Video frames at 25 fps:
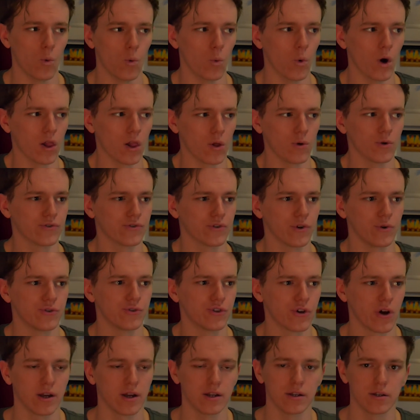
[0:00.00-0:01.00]
while also
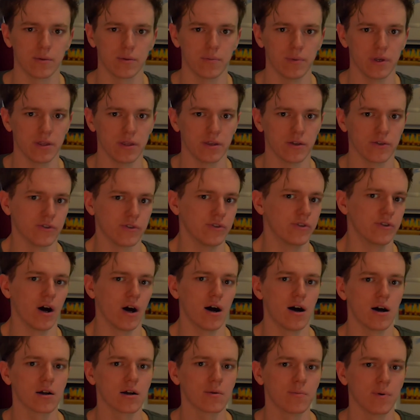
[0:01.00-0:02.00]
trying to be this
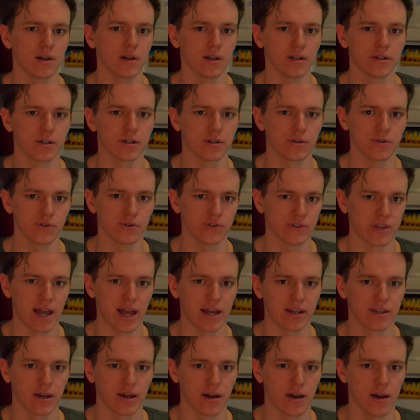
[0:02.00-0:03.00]
dark political
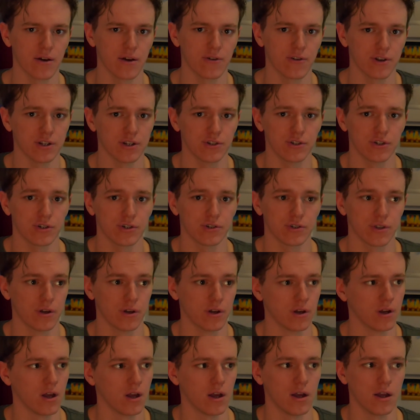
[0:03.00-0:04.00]
satire, and it just
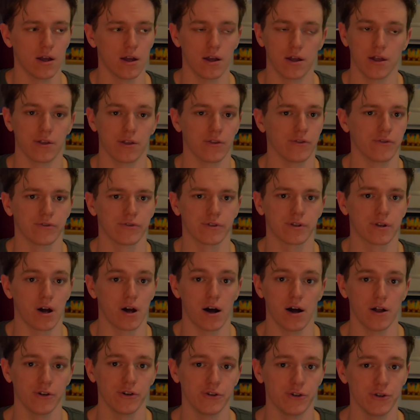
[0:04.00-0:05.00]

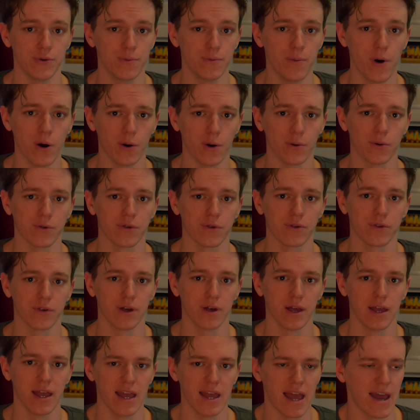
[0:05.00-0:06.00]
can't do both.
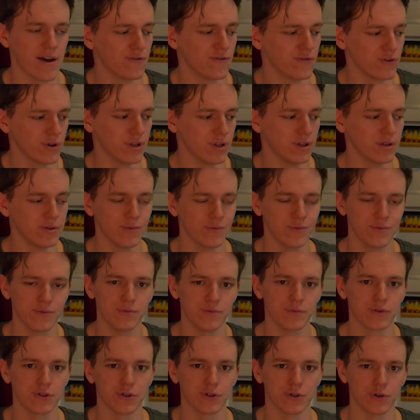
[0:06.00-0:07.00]
Every
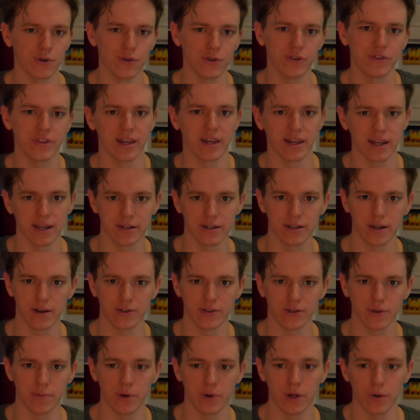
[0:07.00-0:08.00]
good thing it
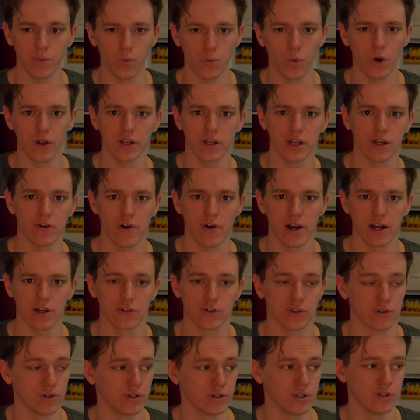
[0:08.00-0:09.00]
does in one
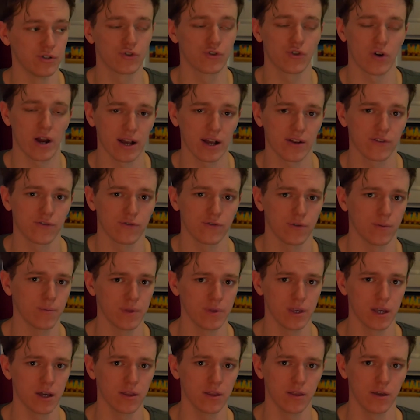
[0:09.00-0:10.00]
direction detracts from
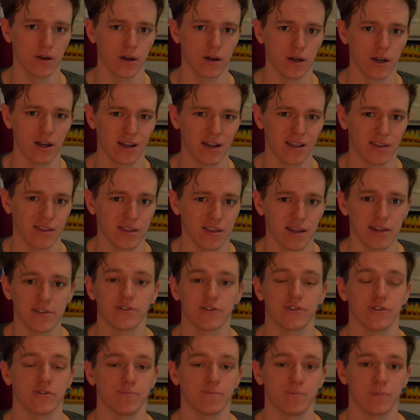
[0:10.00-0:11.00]
the other, and
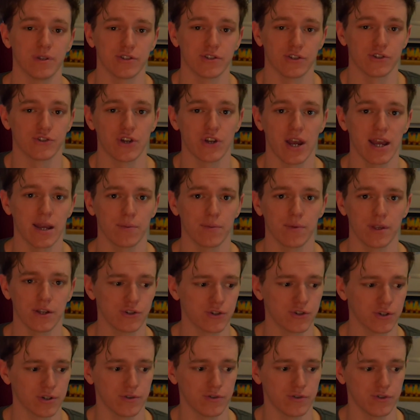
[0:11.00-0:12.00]
it's a shame. They
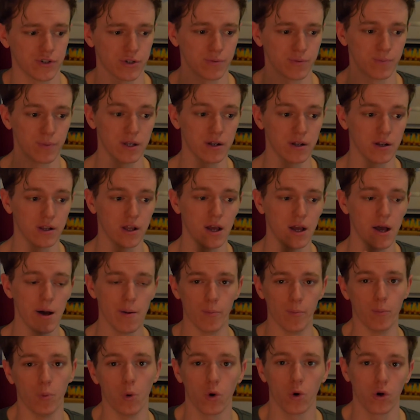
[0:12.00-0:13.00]
should have just been
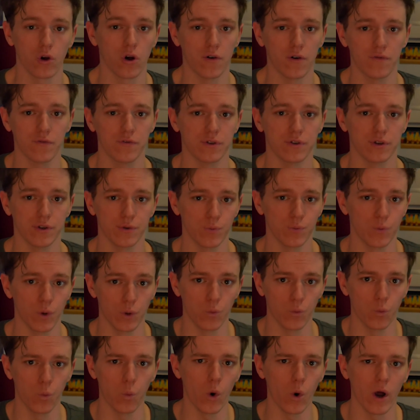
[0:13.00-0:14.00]
more confident
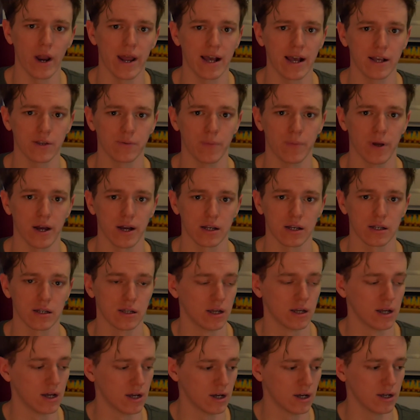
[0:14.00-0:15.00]
with one aspect.
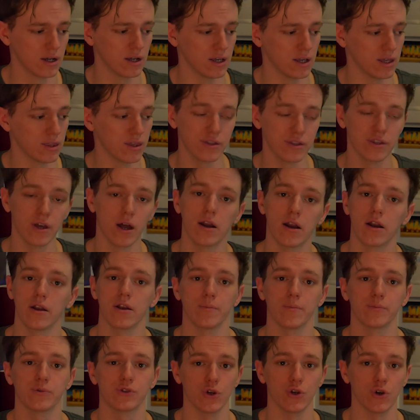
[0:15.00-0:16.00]
Either done an
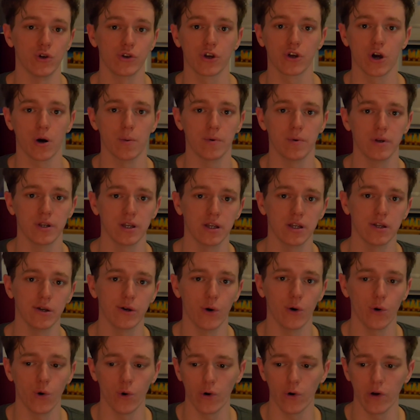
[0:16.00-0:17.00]
absurd comedy
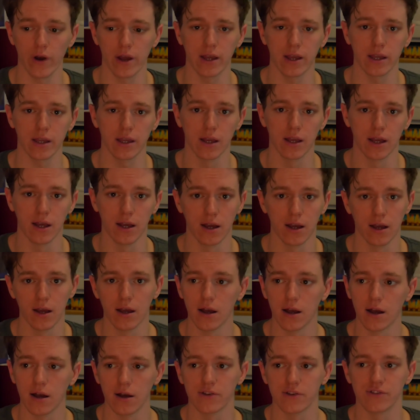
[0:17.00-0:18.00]
or a
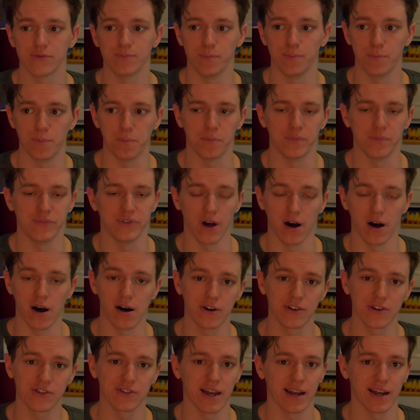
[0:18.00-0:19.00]

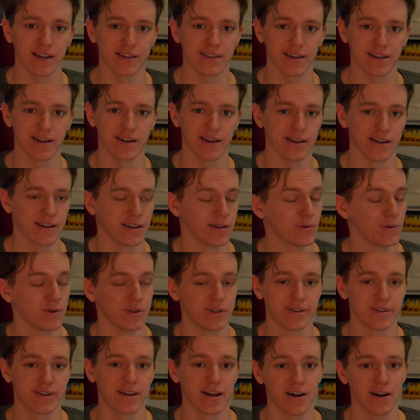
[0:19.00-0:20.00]
dark satire.
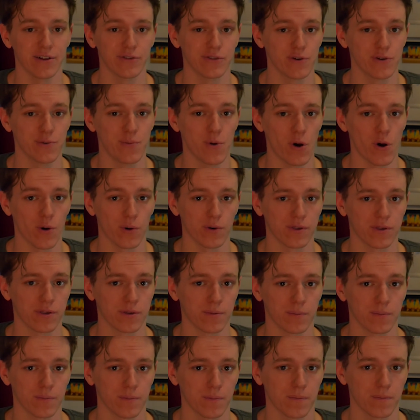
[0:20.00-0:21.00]
You can't do both.
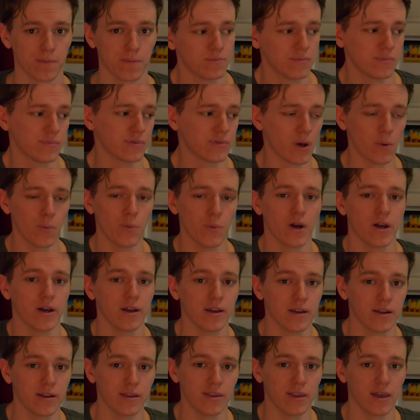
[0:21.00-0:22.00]
Somewhere
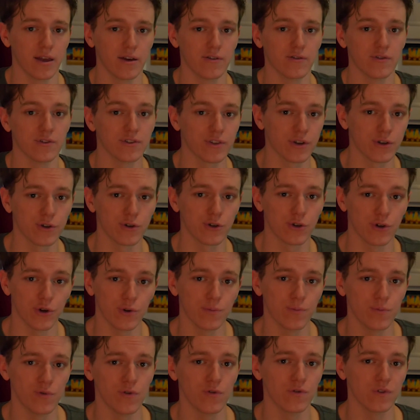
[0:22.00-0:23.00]
in there is a
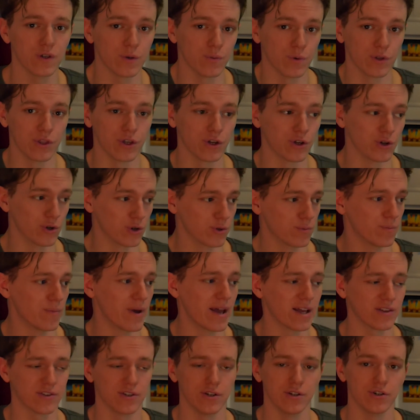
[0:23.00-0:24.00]
good movie with a good
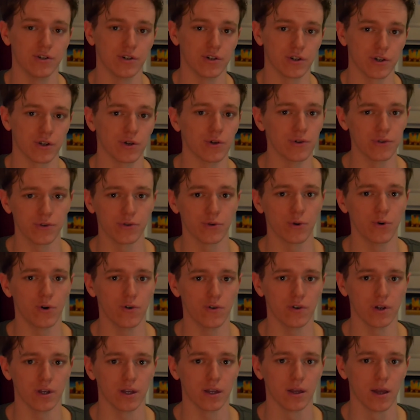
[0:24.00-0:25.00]
message and a good
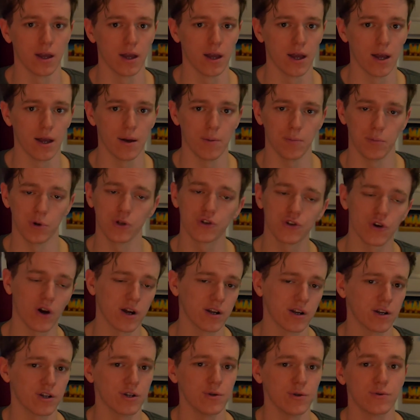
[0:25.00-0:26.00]
story. But
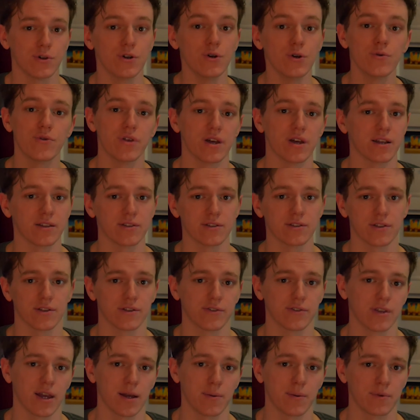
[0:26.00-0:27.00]
trying to do two things at
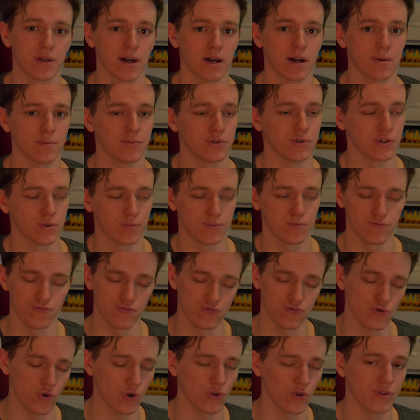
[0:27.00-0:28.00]
the same time just
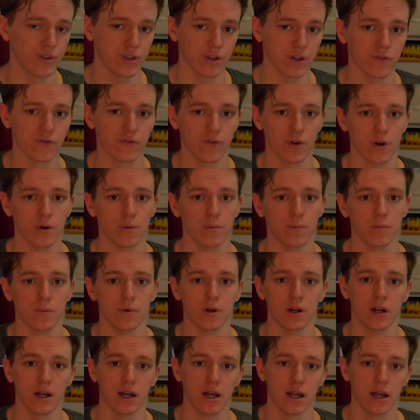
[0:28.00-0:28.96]
brought this film